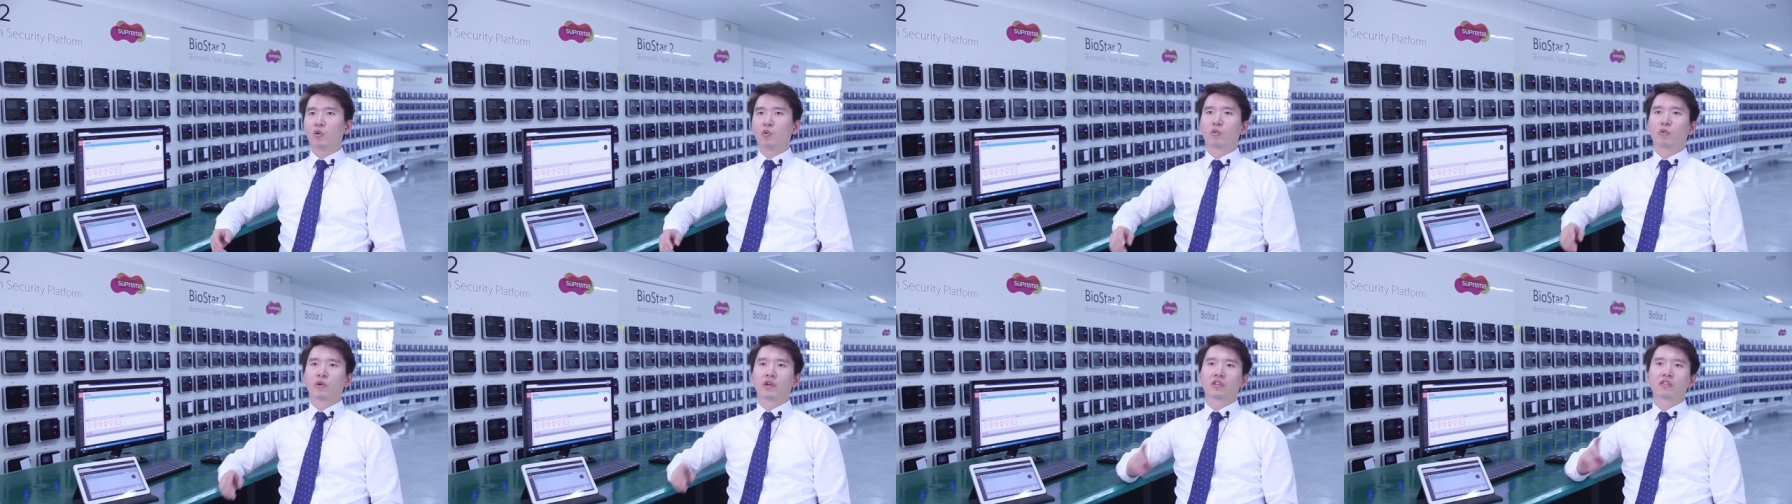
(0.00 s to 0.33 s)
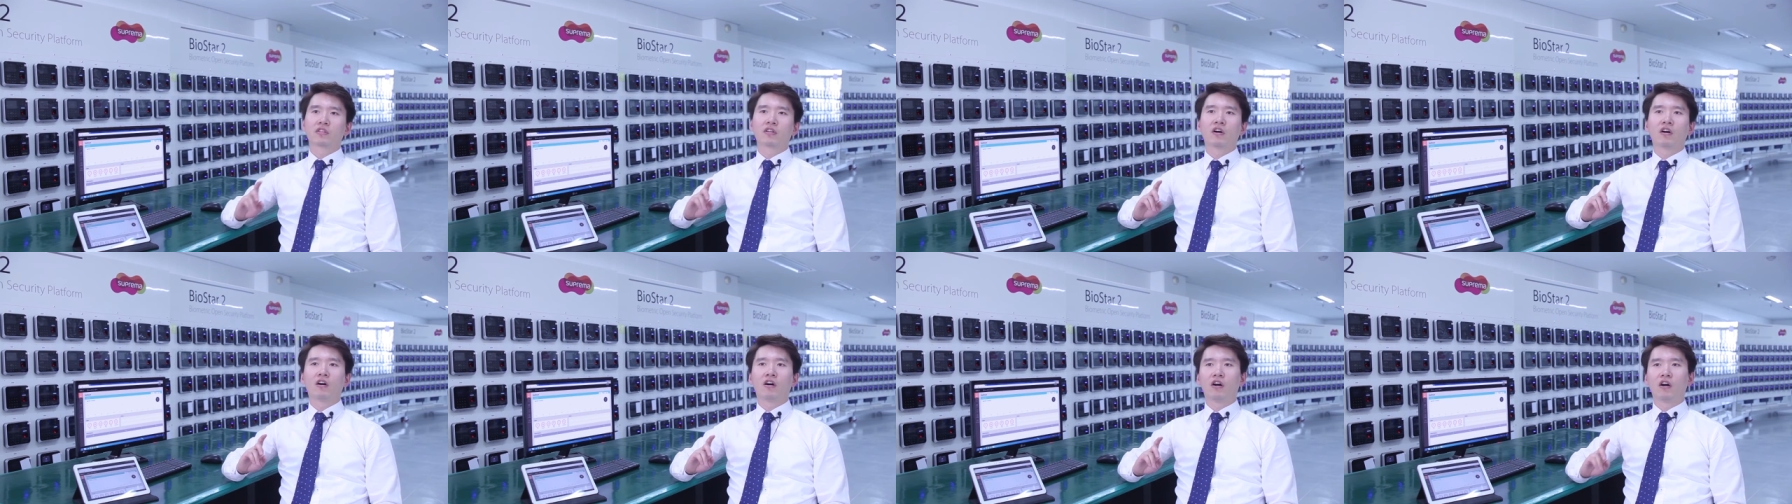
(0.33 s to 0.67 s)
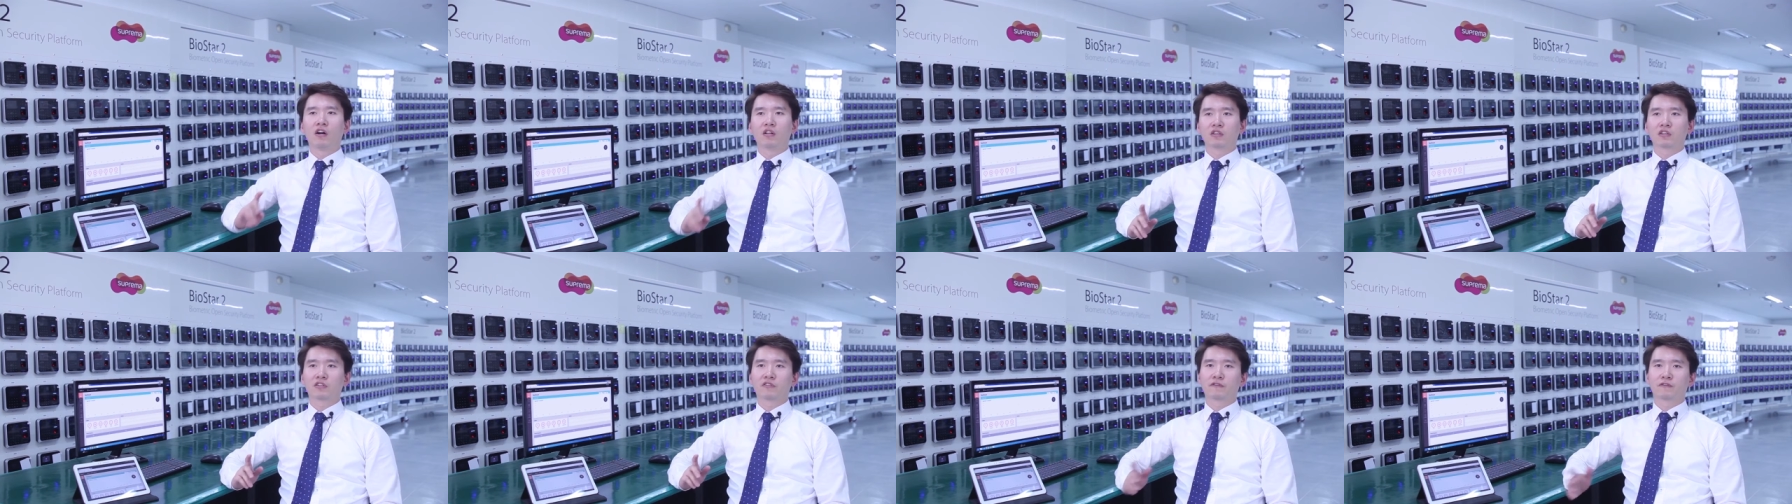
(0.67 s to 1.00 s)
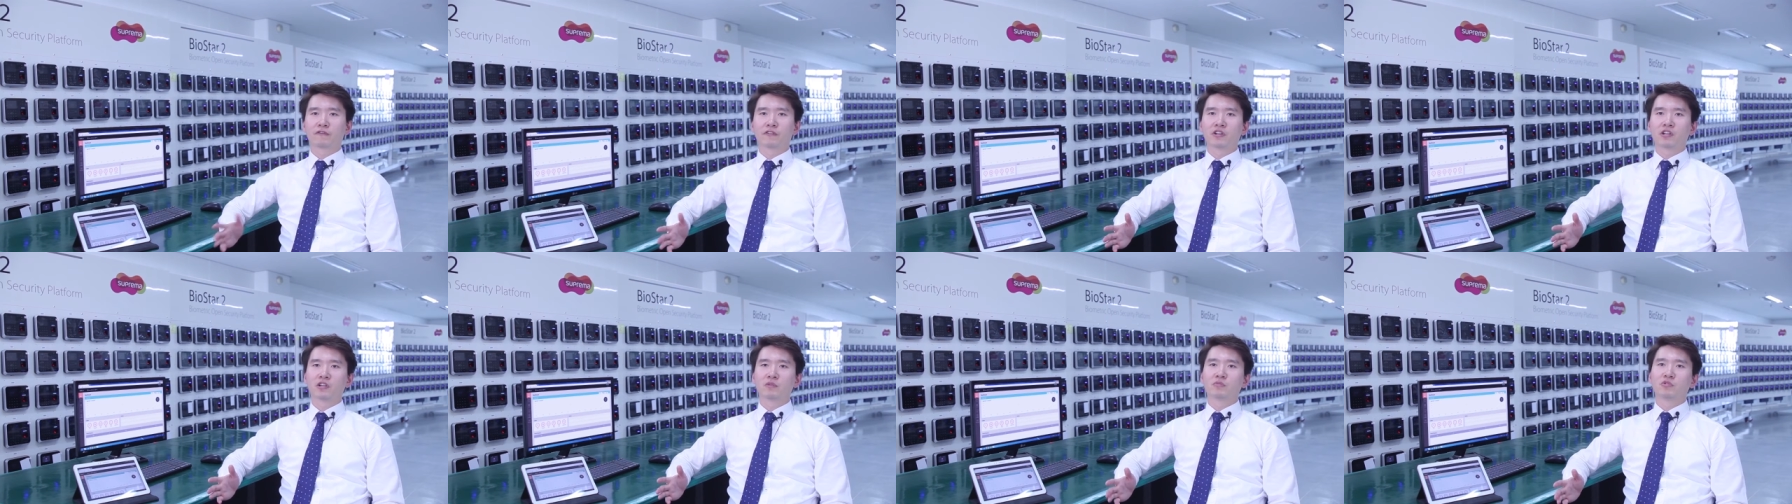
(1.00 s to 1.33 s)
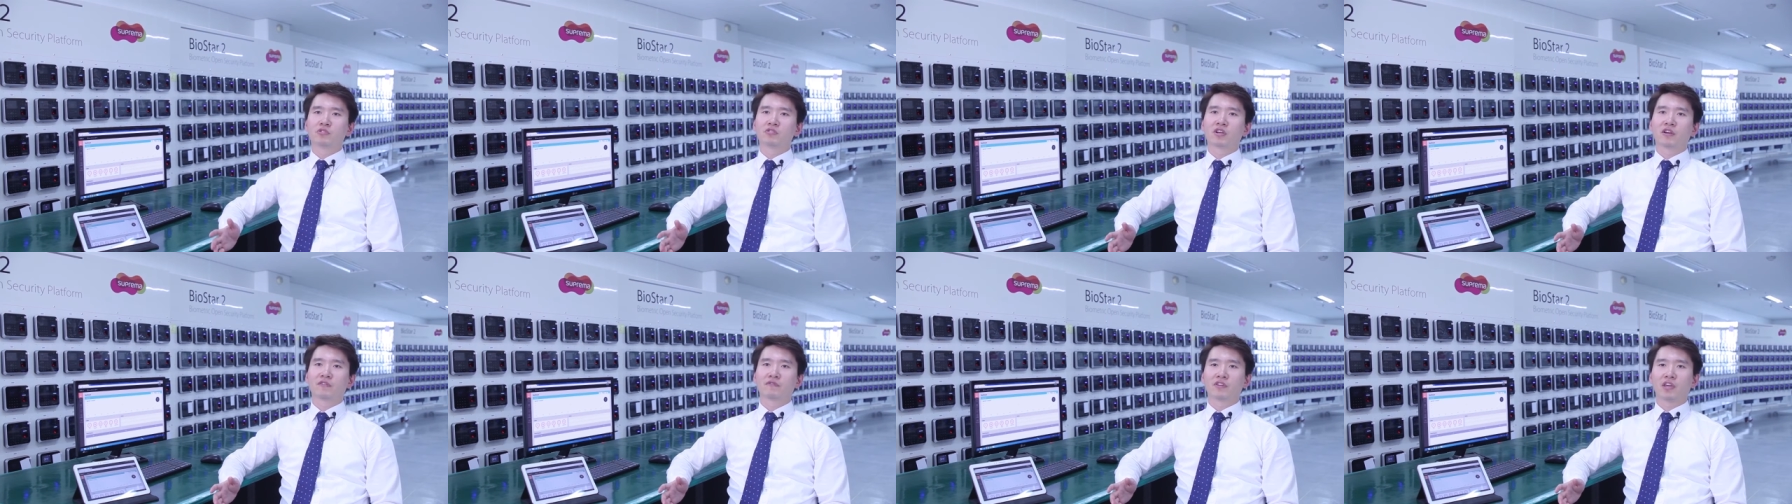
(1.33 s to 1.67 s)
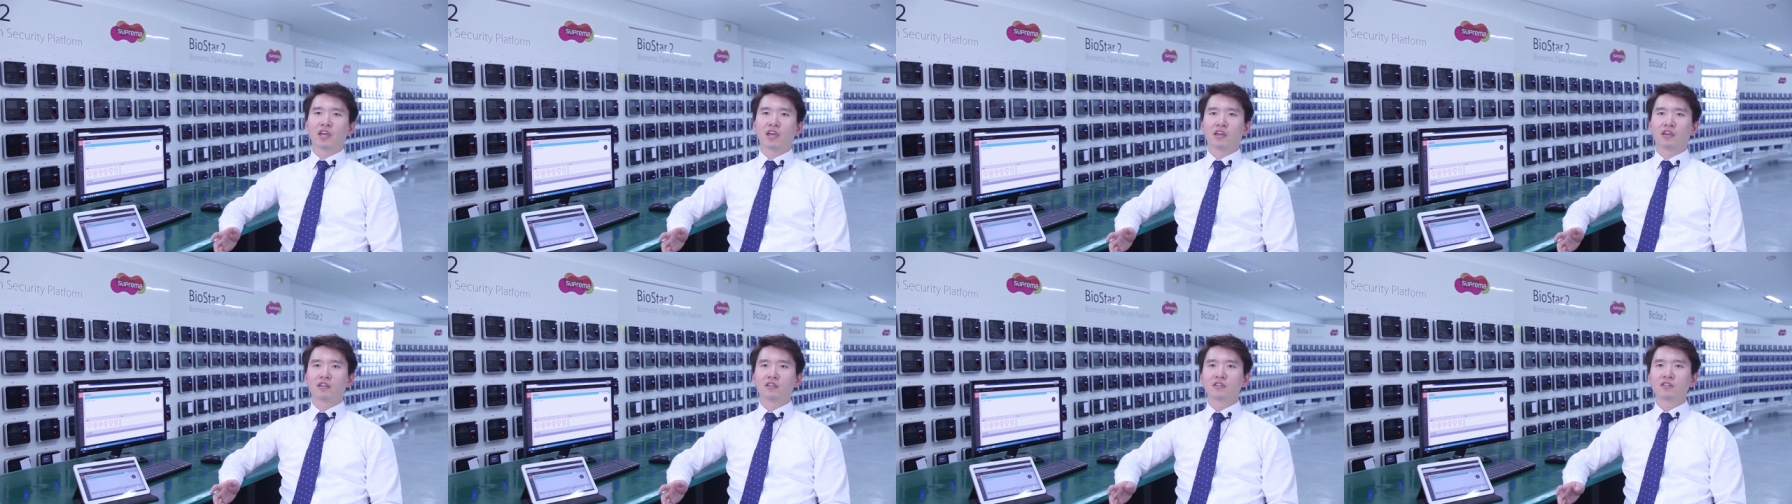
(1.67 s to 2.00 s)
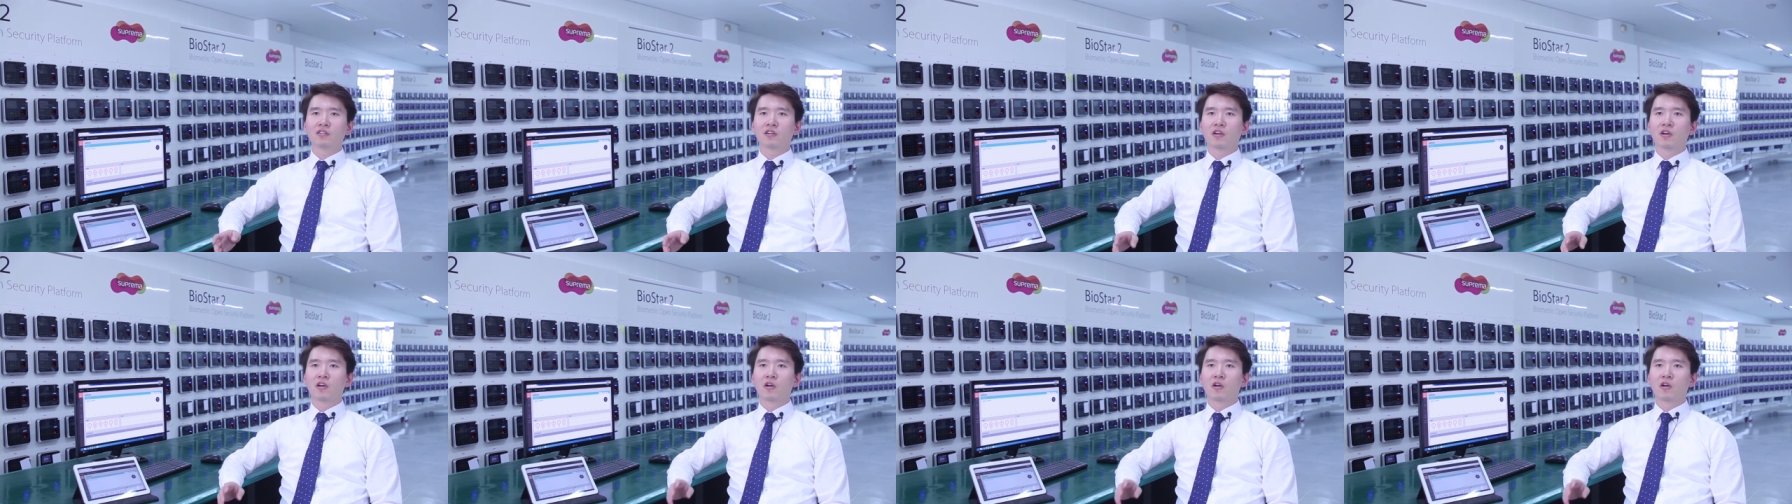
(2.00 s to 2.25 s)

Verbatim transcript: with all the freedom you have gained,